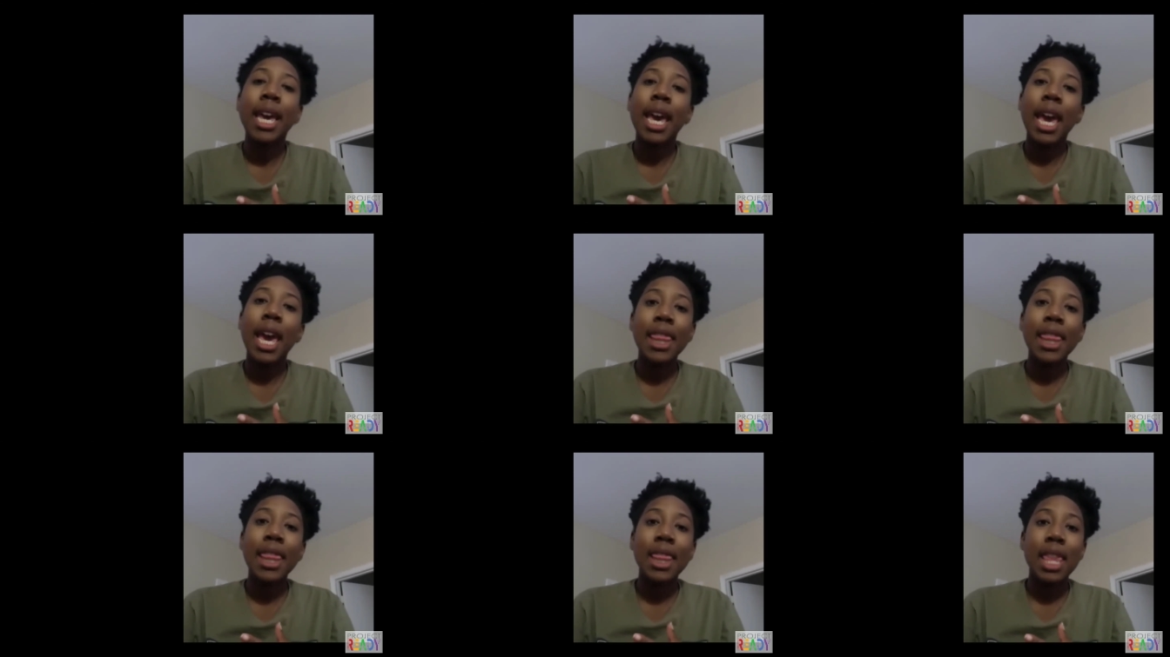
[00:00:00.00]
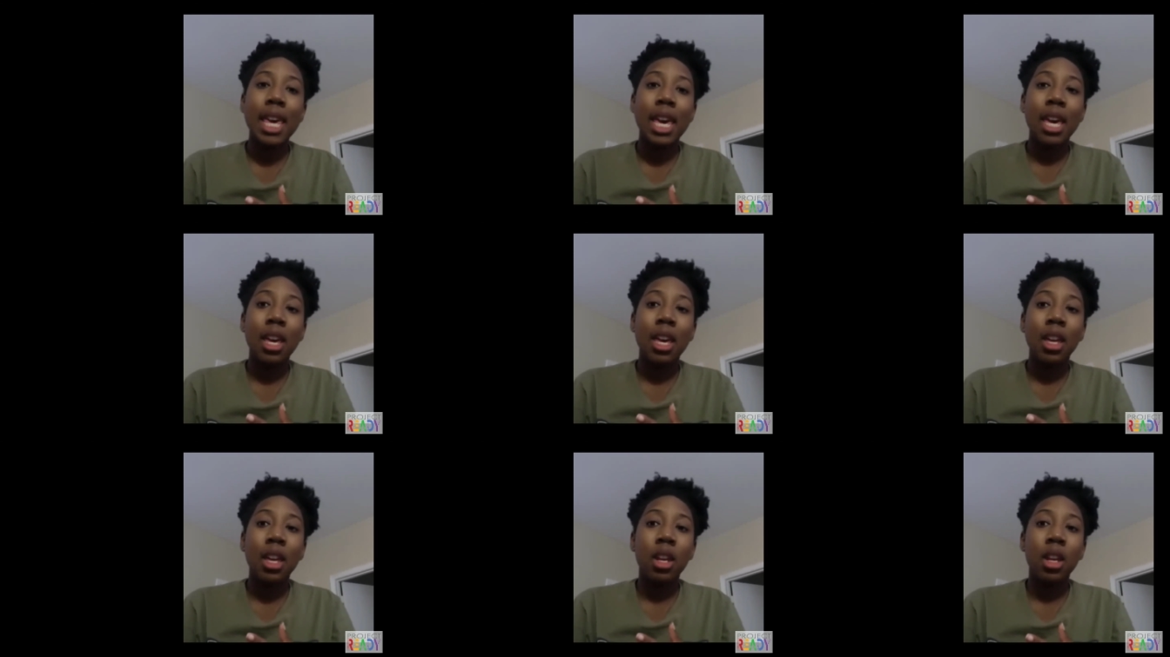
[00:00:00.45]
and
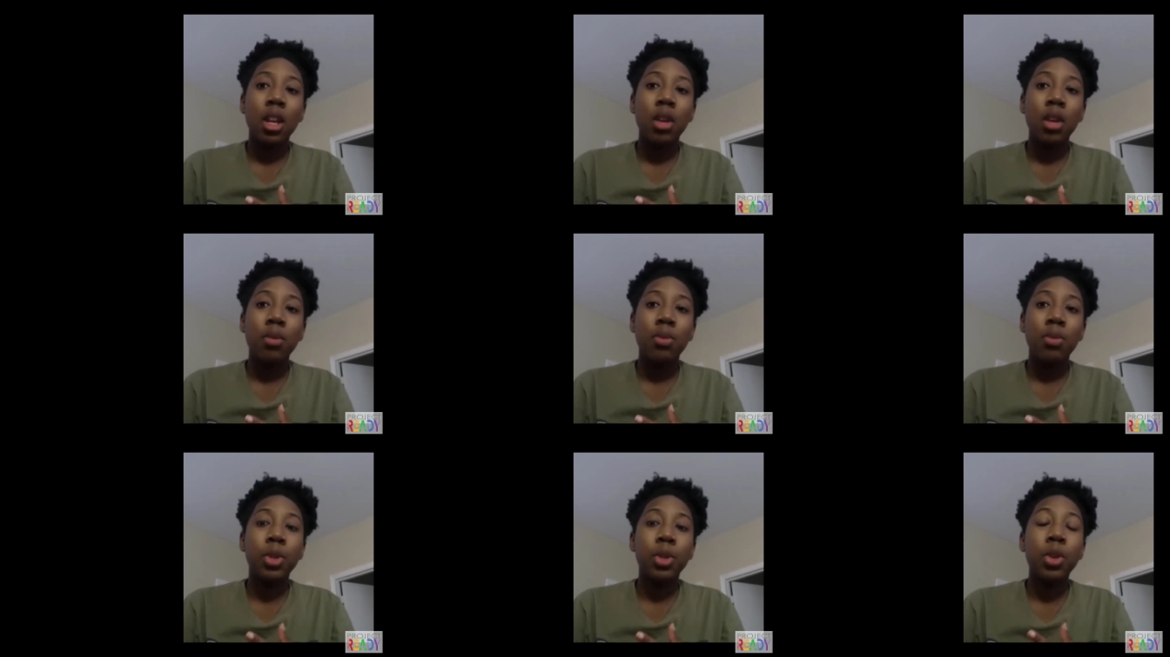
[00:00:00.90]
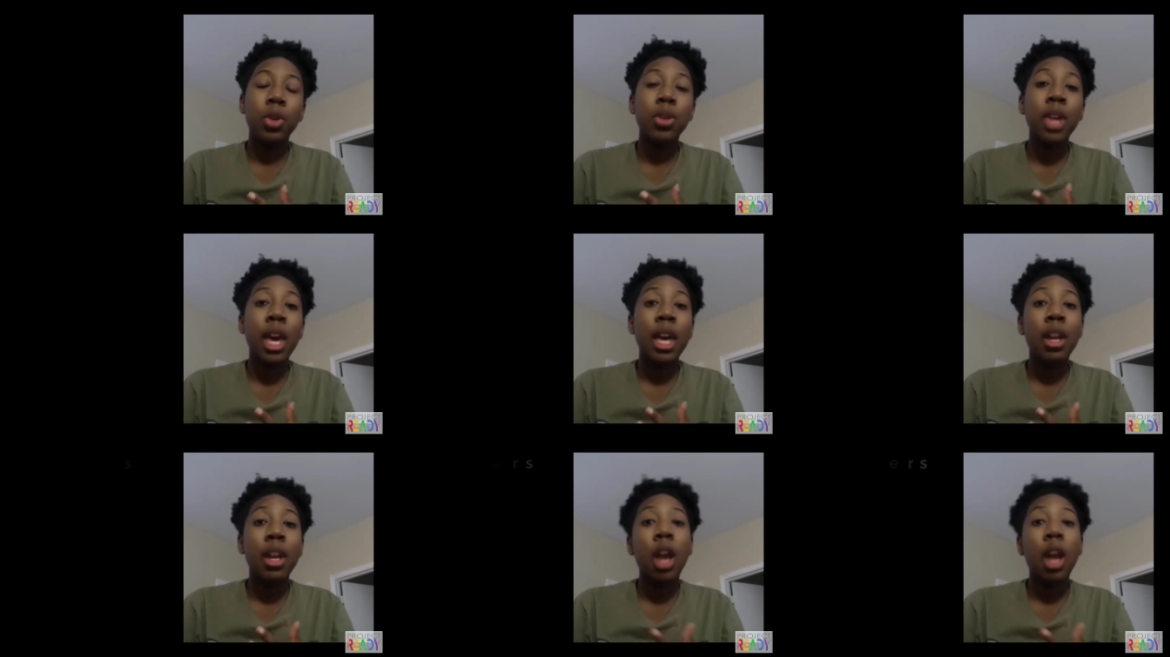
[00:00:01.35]
then show
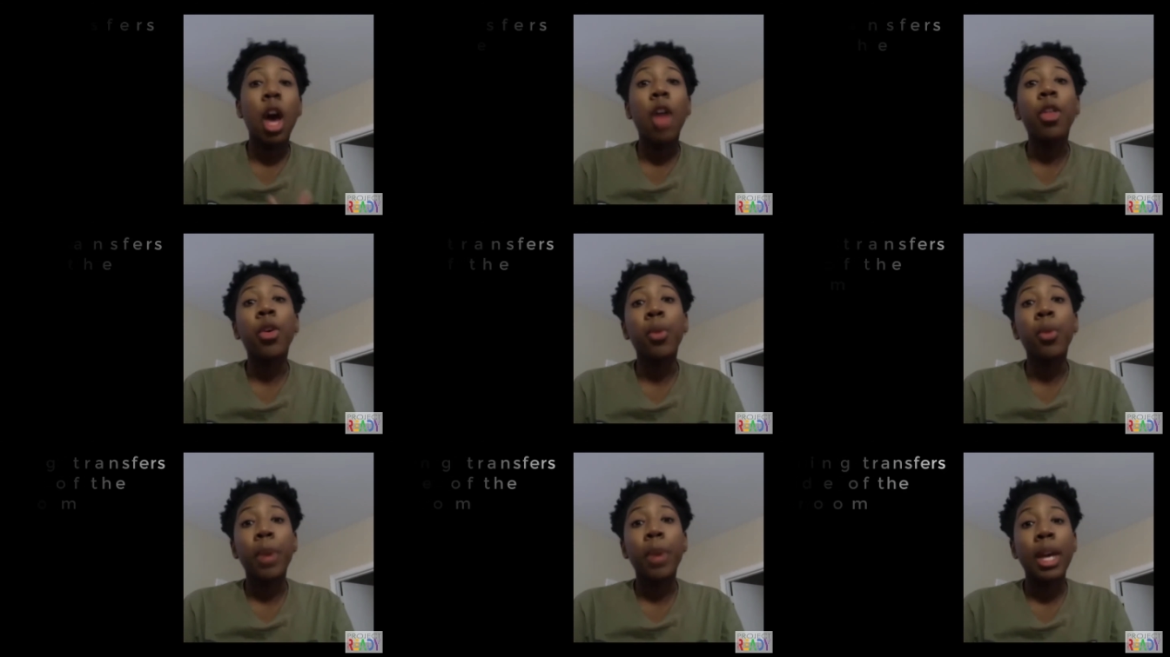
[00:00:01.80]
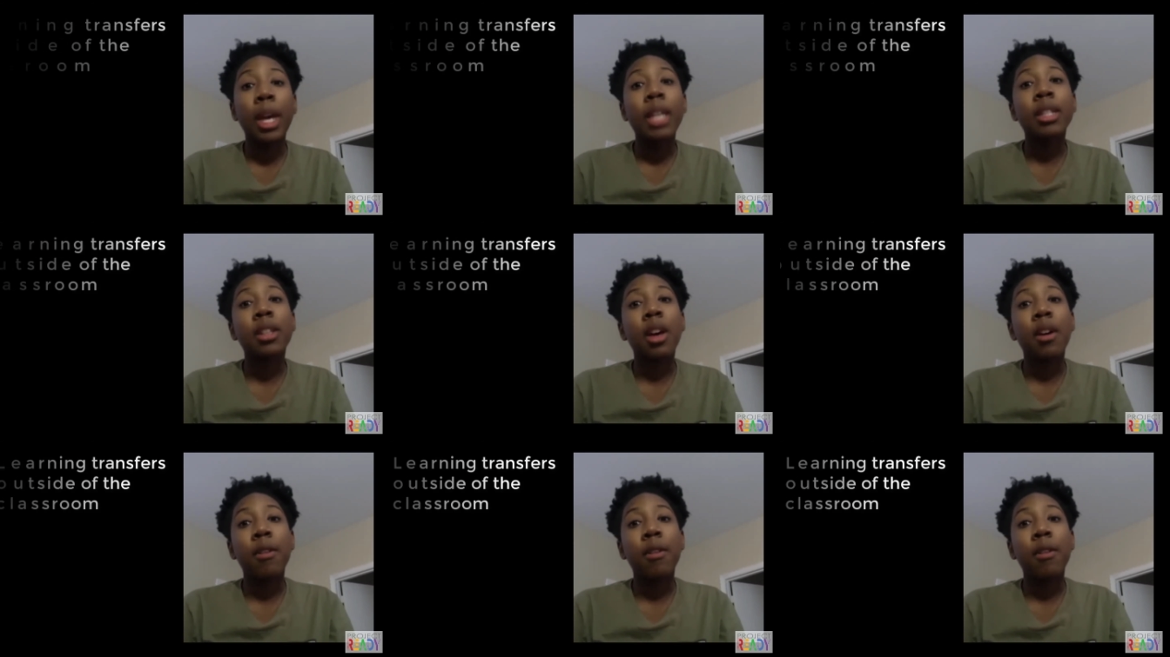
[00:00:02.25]
that in other ways
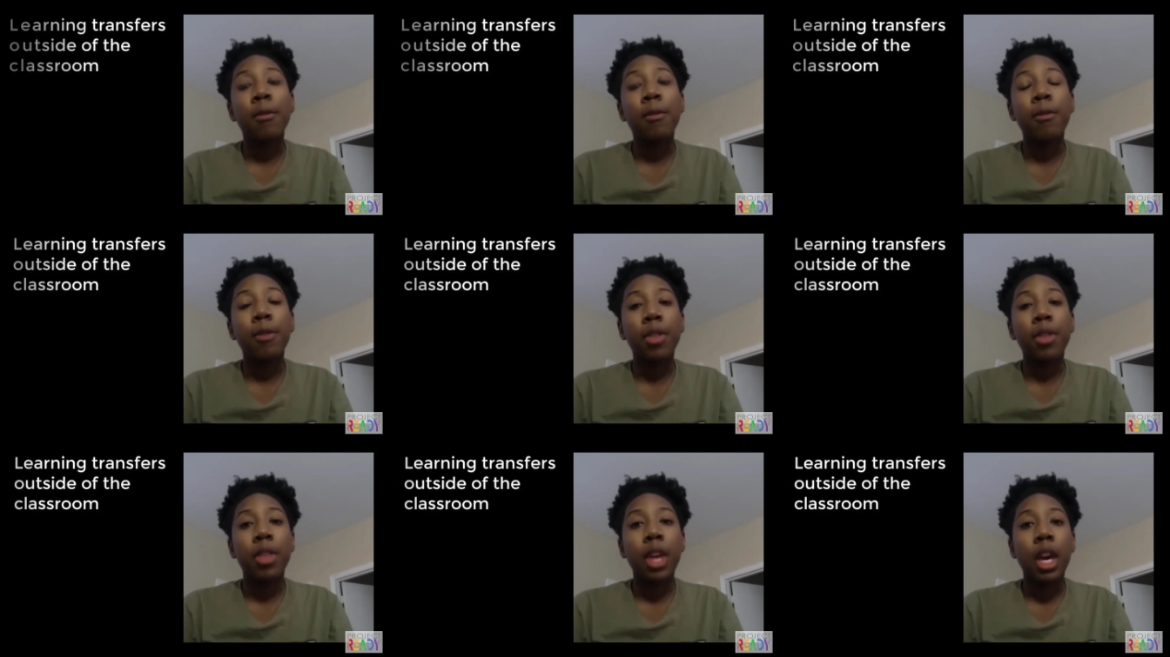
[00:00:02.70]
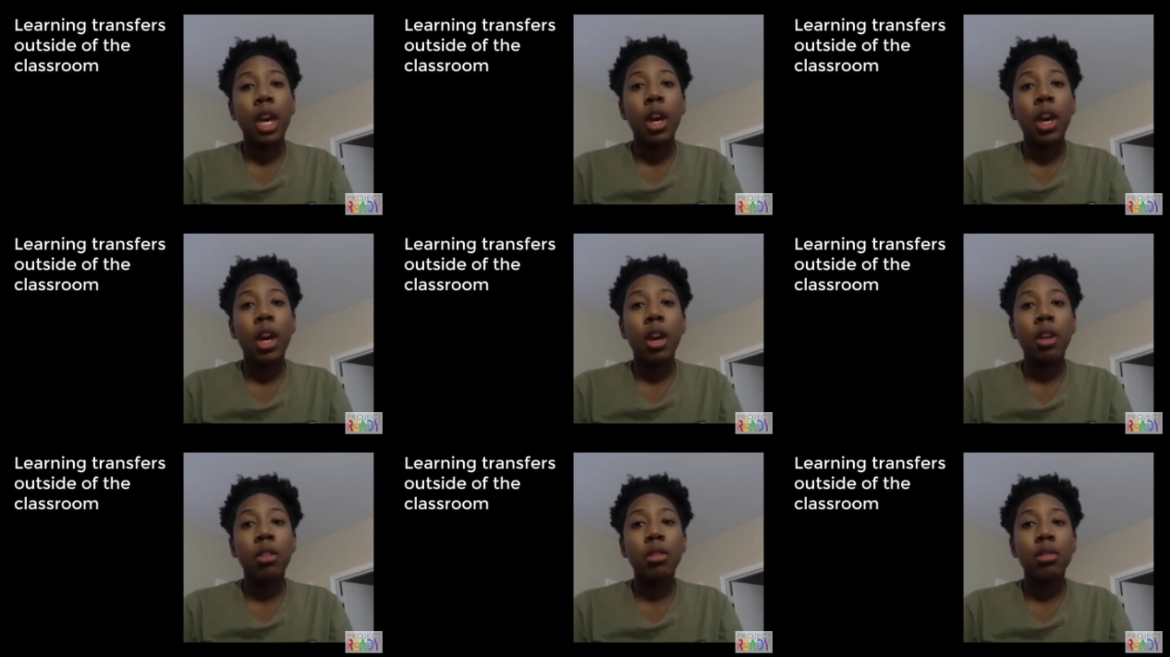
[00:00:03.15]
of
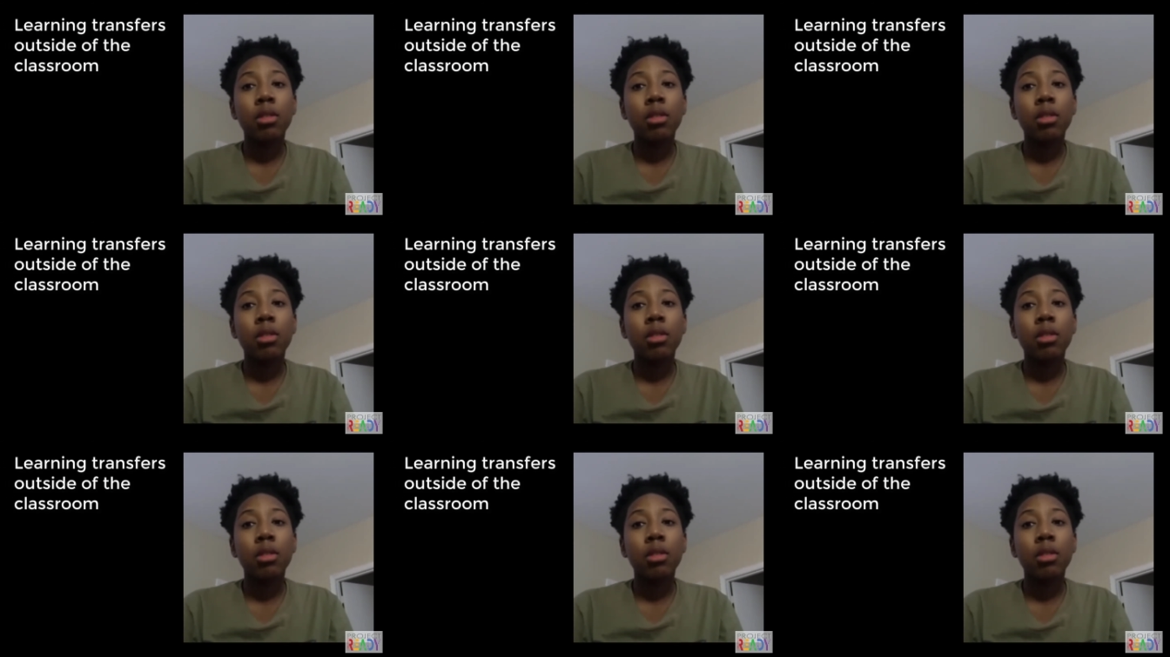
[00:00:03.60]
their